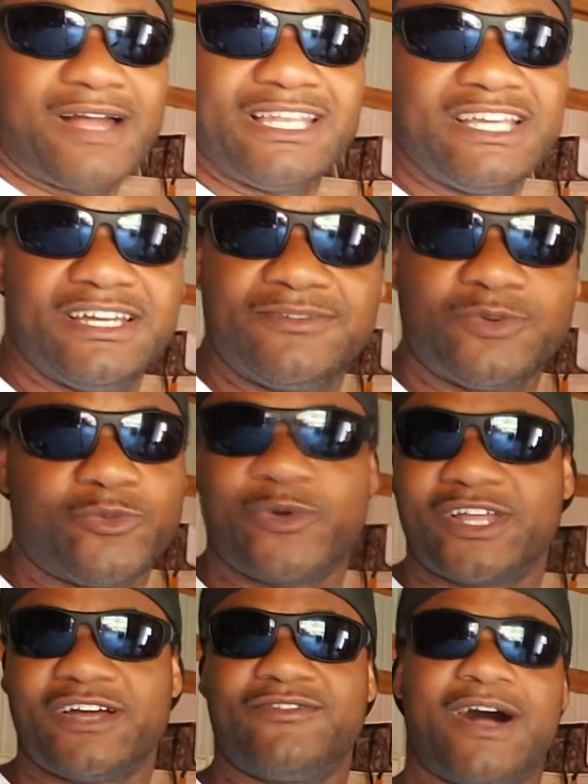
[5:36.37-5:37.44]
live or
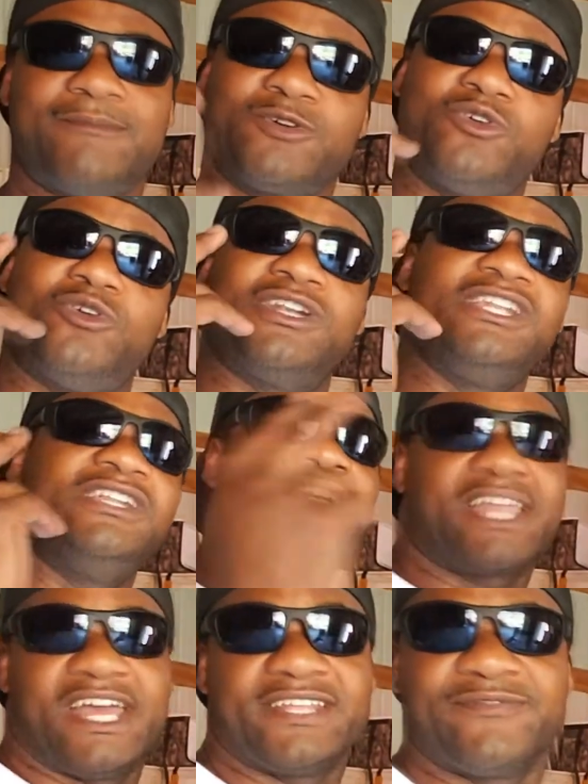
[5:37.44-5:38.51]
whatever, I'm going to look
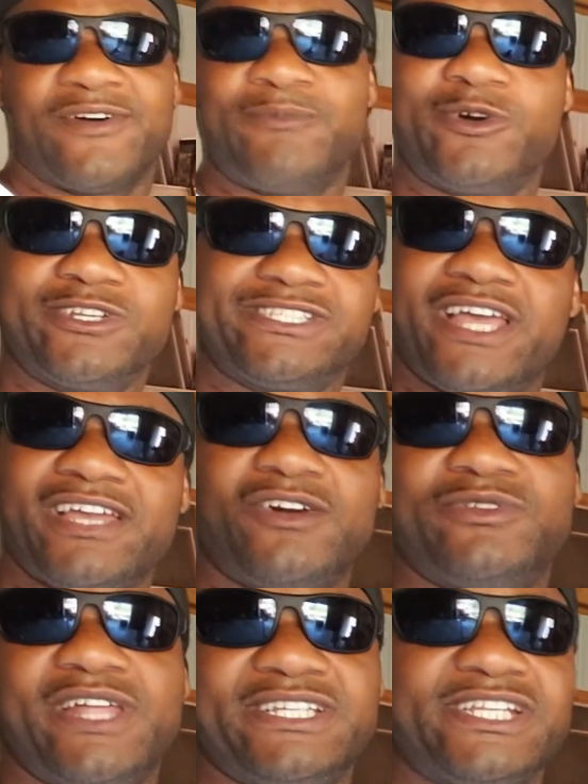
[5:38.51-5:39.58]
at it. If I want to take
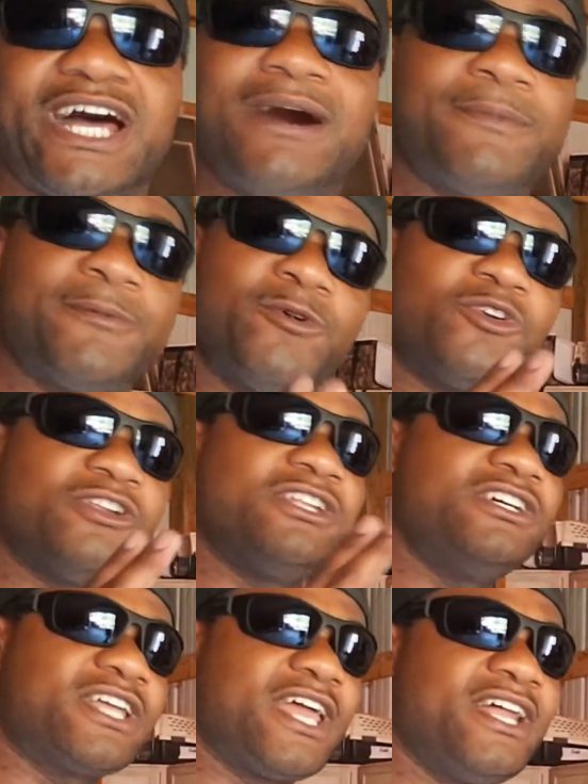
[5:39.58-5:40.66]
on that job, I'm going to
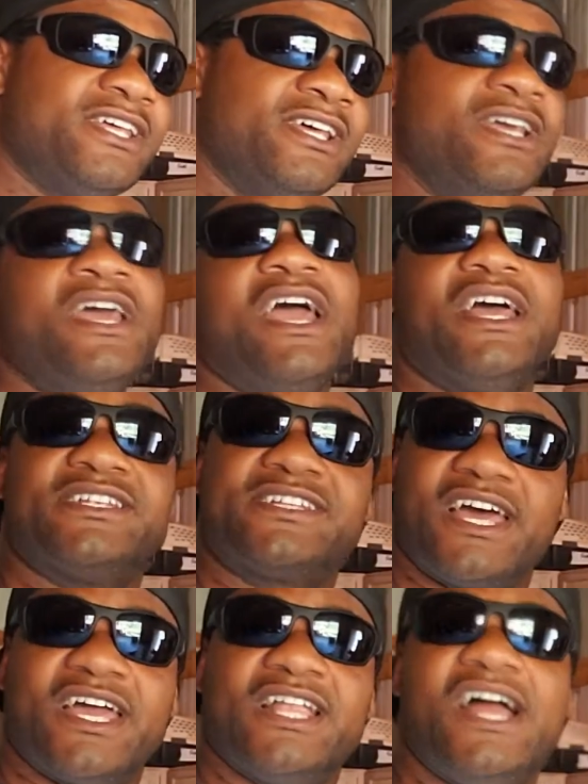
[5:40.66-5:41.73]
look at it and
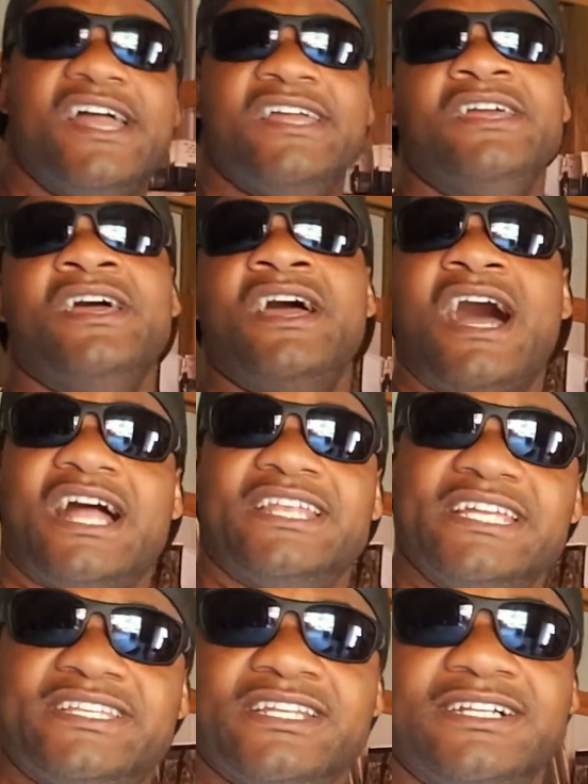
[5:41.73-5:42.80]
say, hey, I
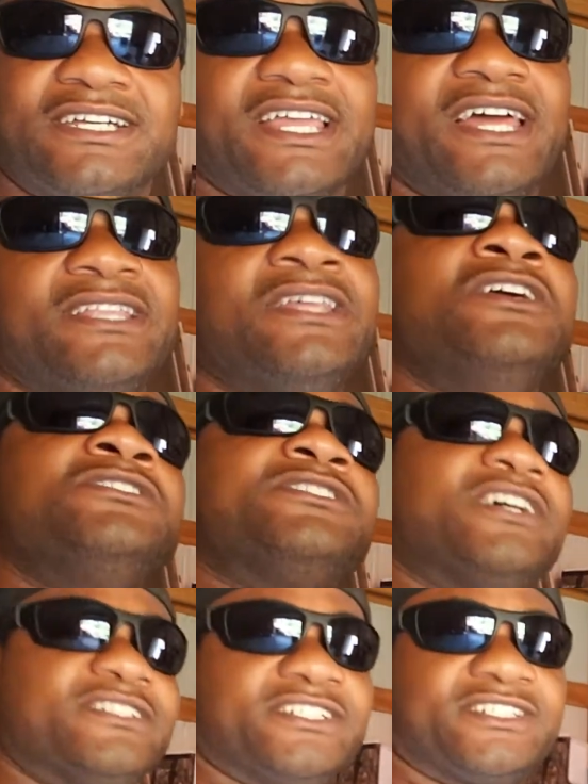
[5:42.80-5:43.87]
need to look at
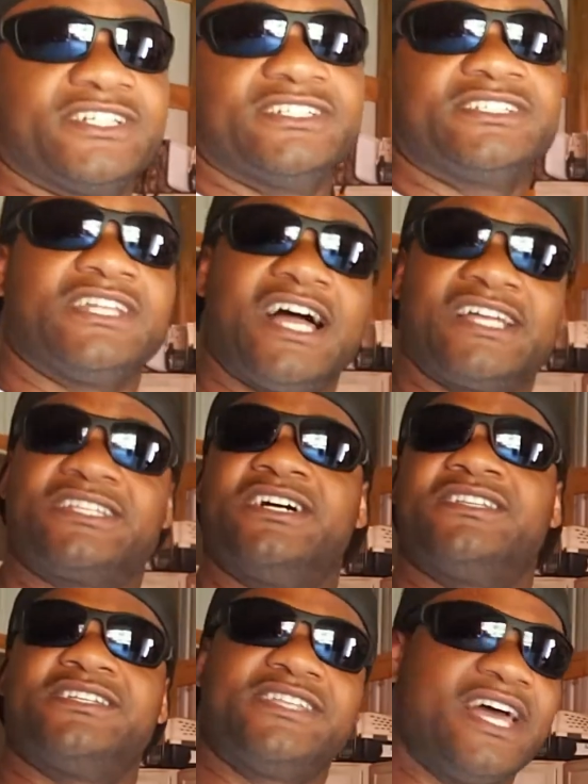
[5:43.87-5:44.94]
such and such. Like the
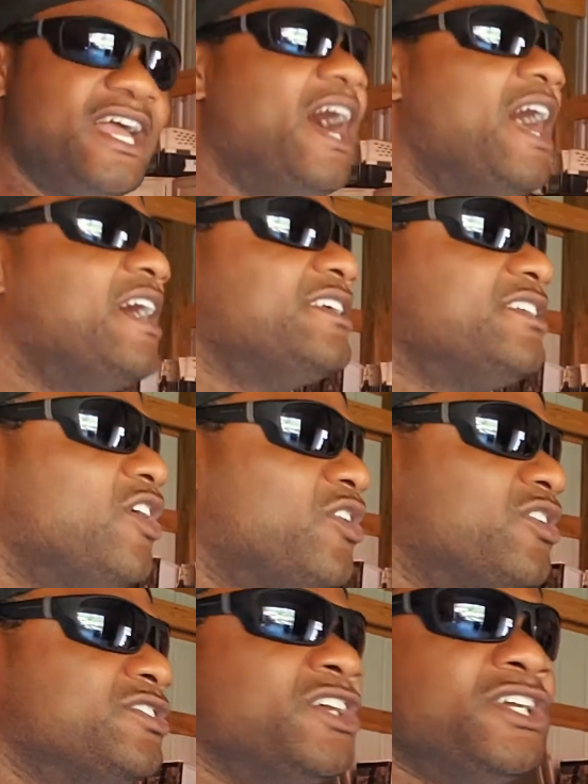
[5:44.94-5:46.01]
other day I had a yard.